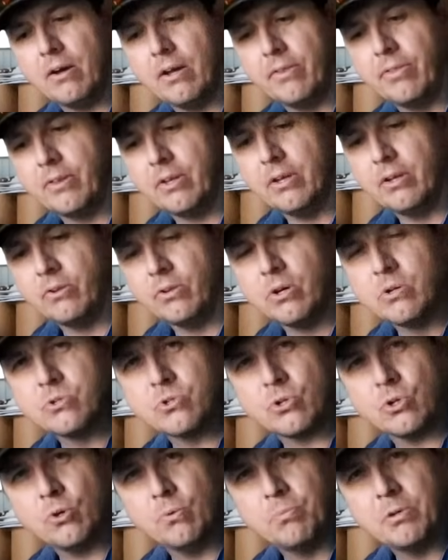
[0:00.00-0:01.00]
on the
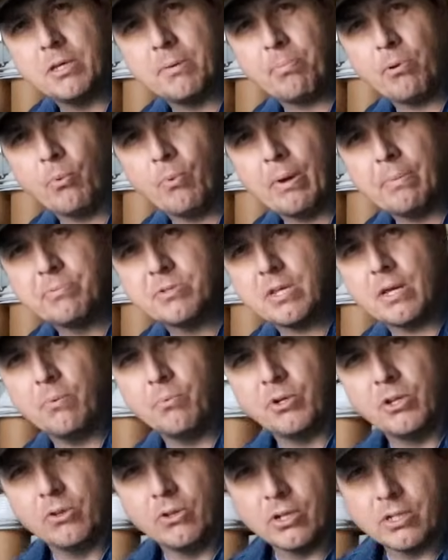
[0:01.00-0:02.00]
Lowe's or Home Depot
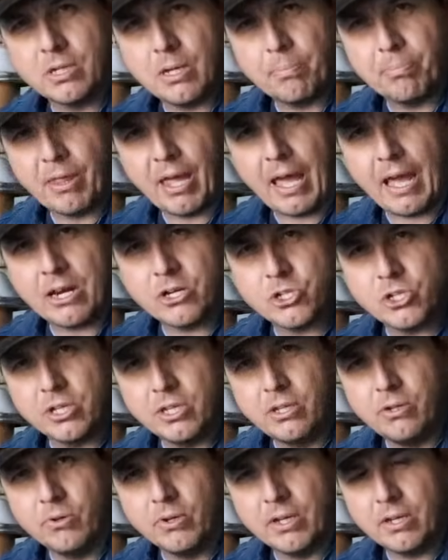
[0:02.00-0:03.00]
website when you looked up the
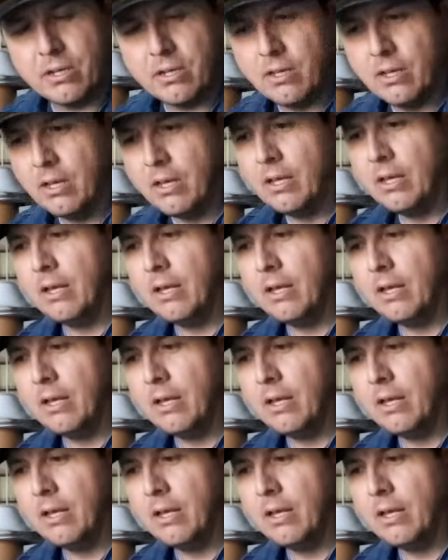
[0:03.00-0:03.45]
Ashley unit,